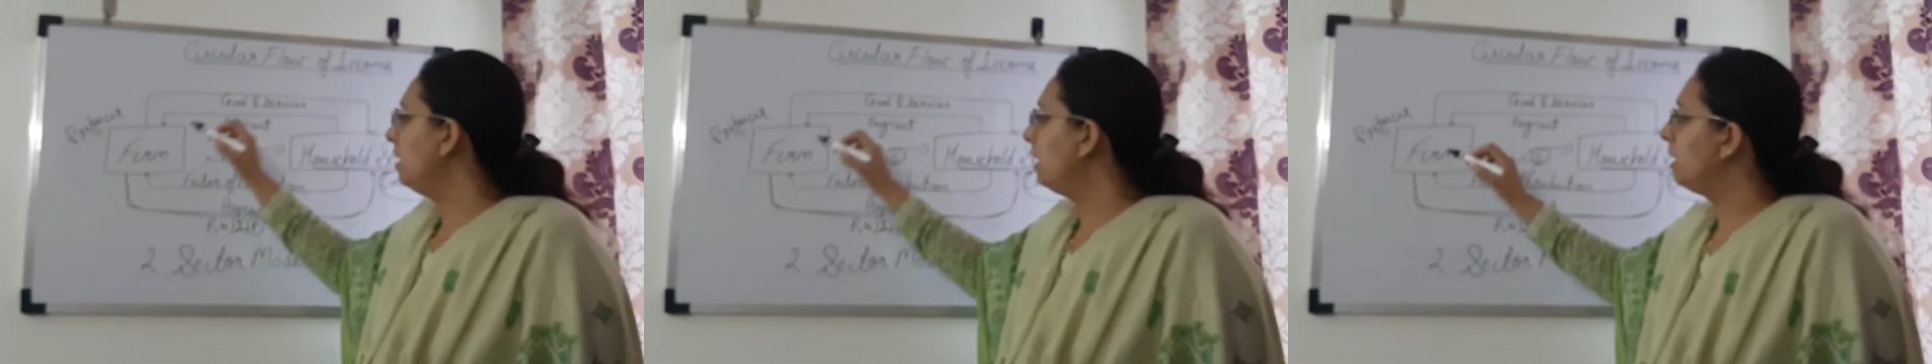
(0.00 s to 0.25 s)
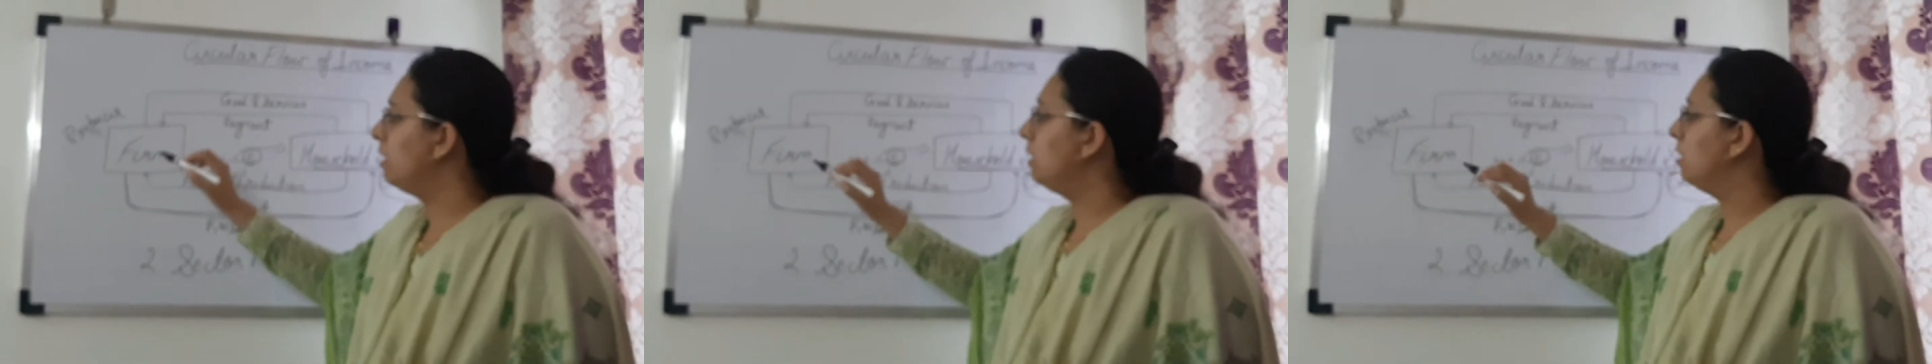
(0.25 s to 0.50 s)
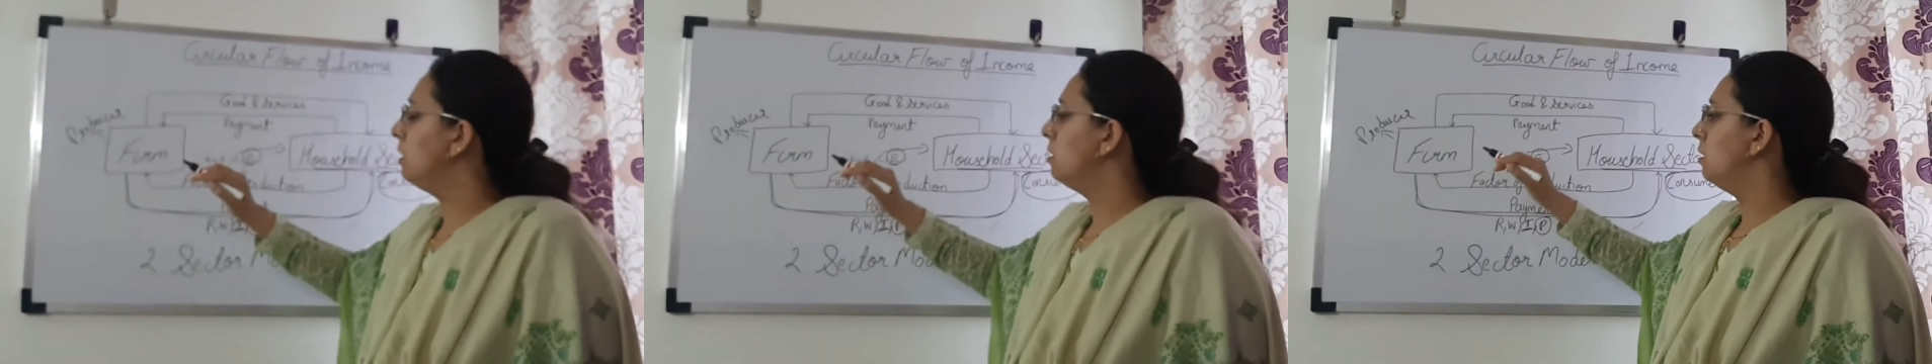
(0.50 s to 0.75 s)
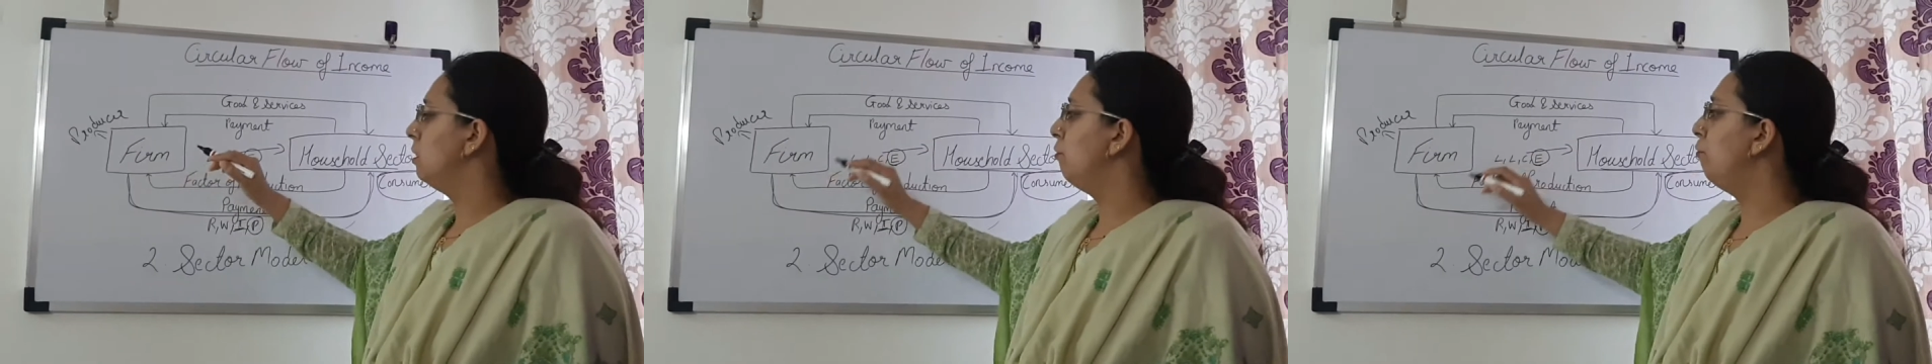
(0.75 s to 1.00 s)
taking this,
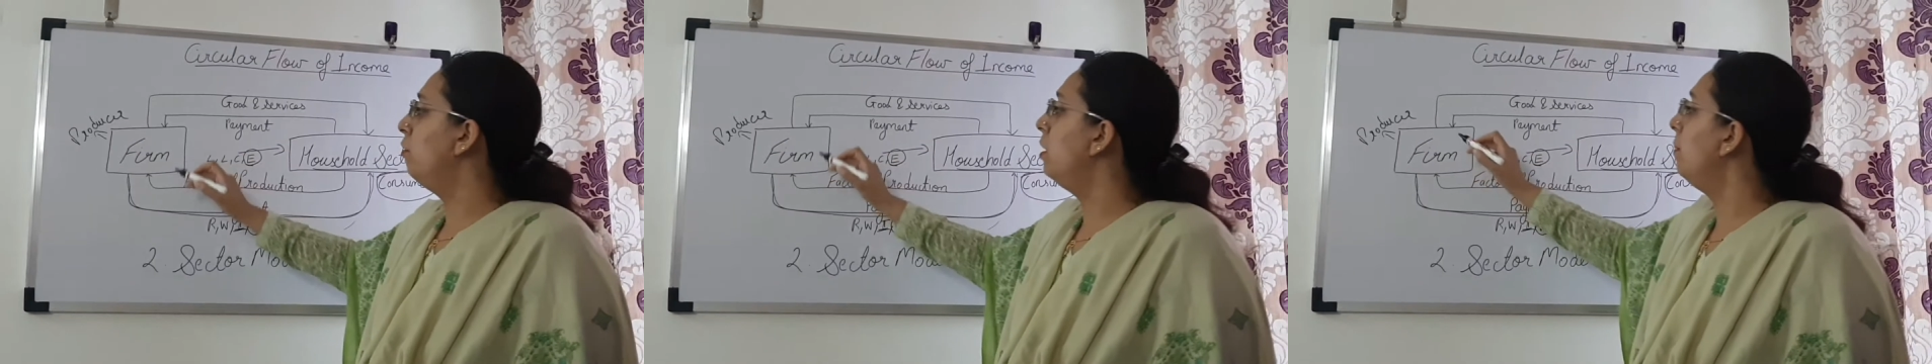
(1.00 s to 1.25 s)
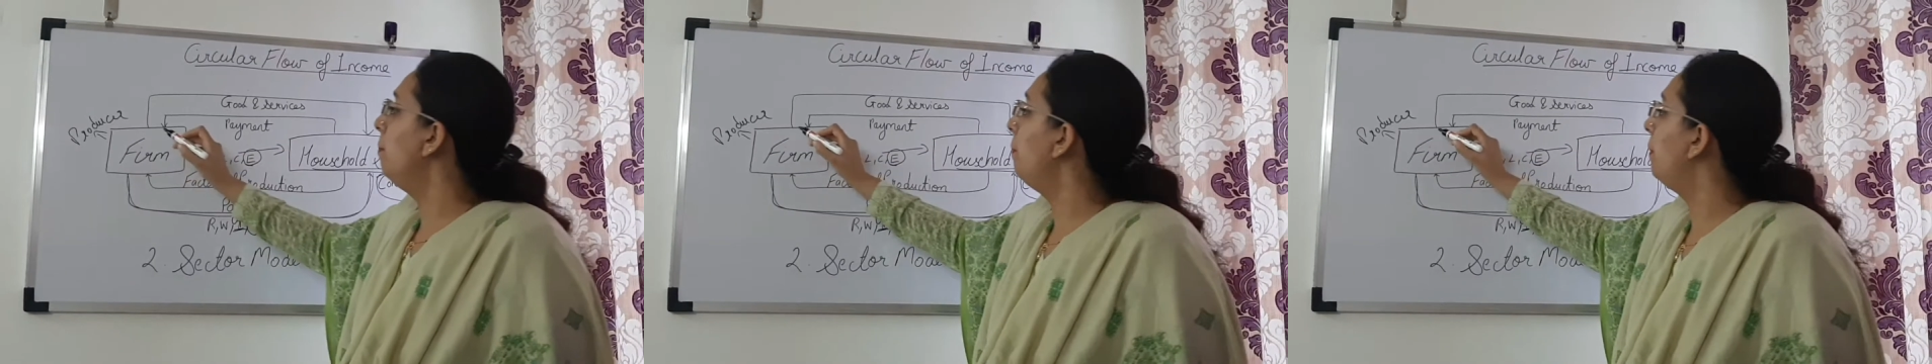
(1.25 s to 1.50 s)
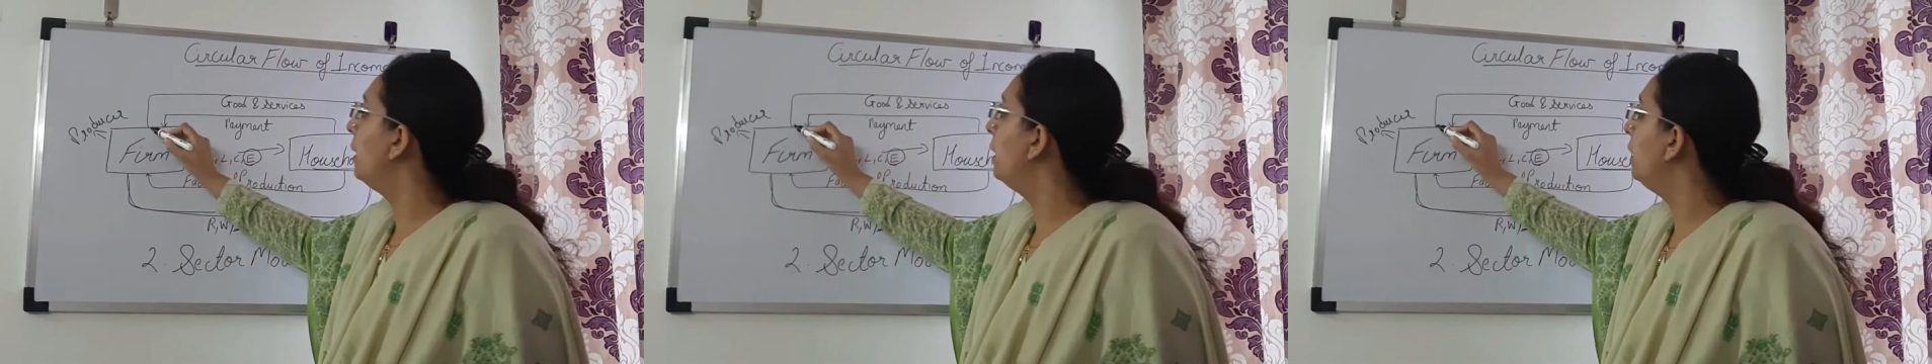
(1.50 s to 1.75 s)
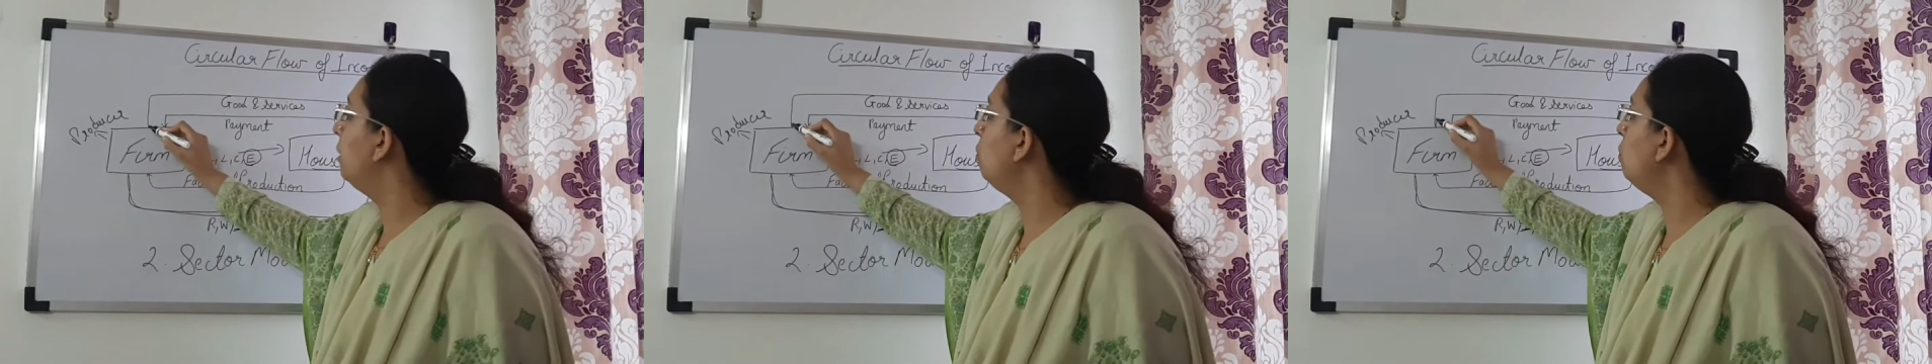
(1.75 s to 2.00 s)
the firm
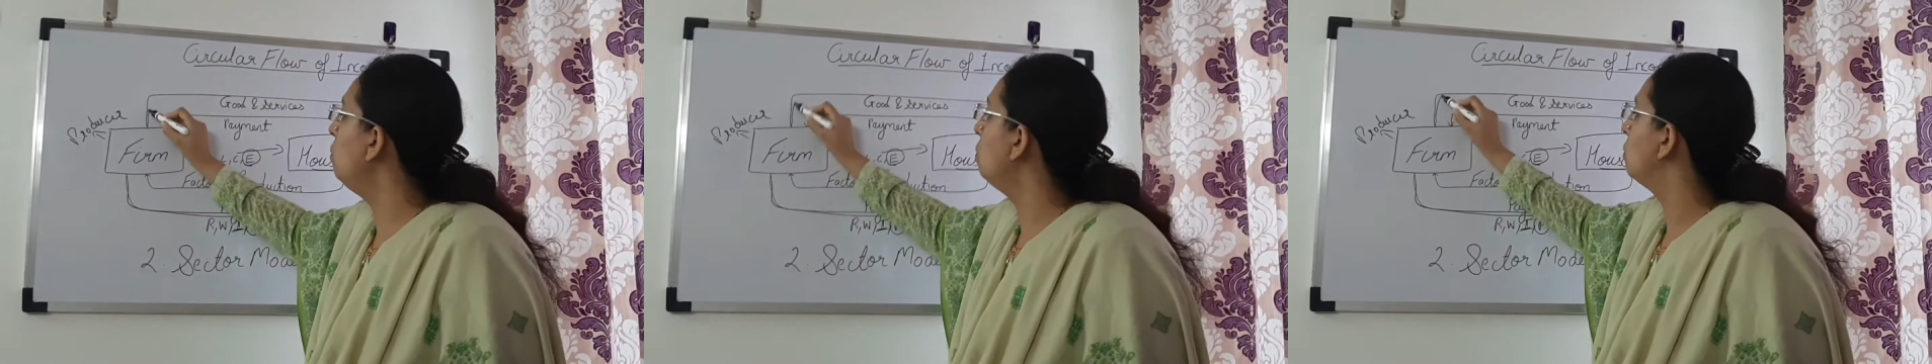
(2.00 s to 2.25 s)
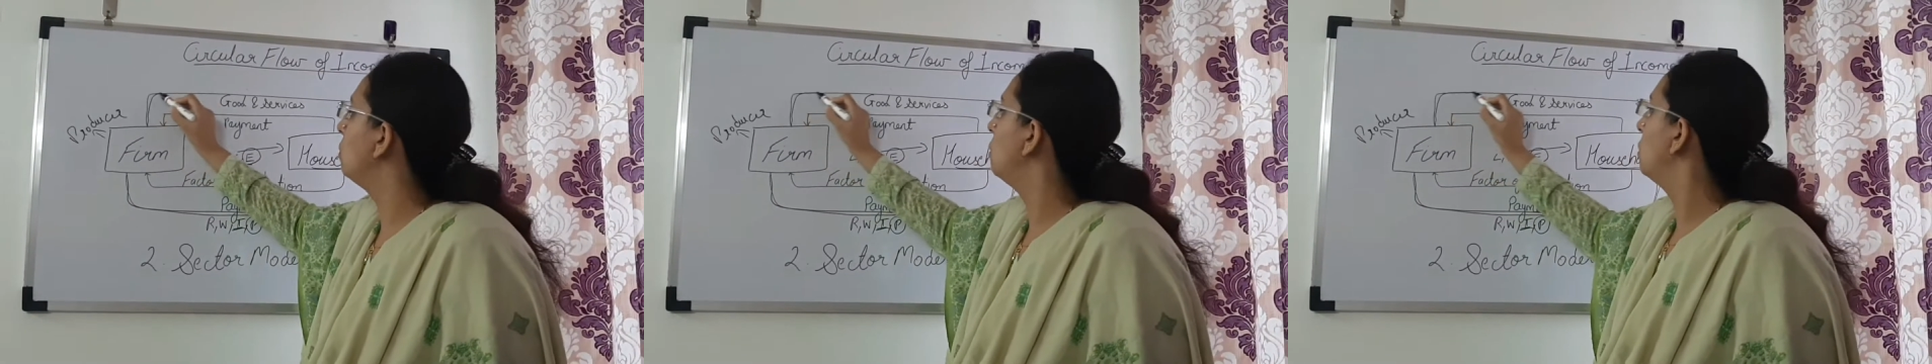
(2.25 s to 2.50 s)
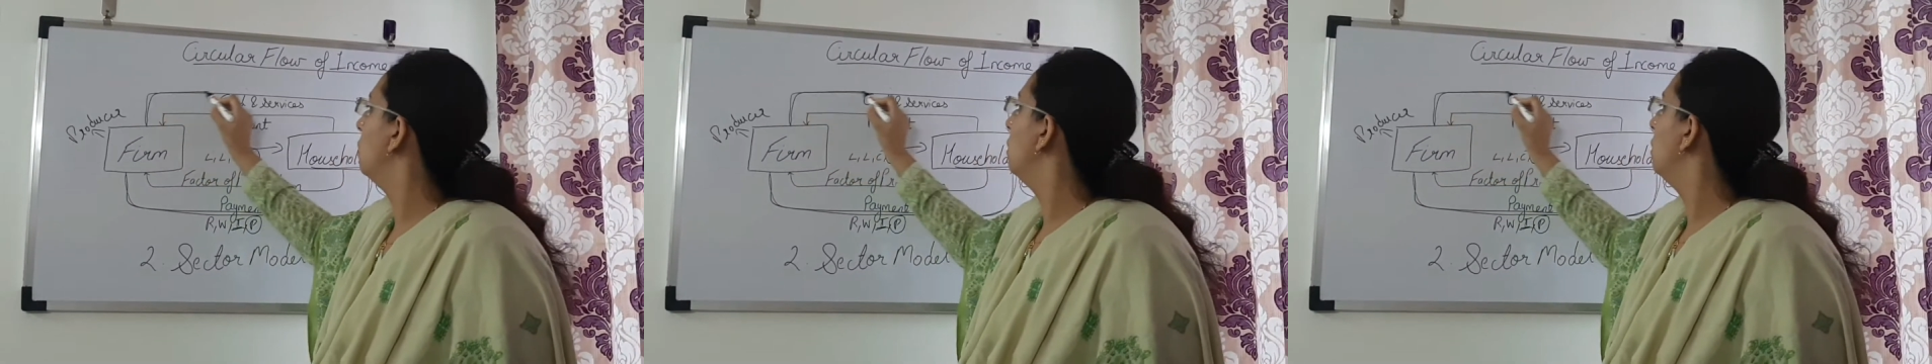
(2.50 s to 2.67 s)
produce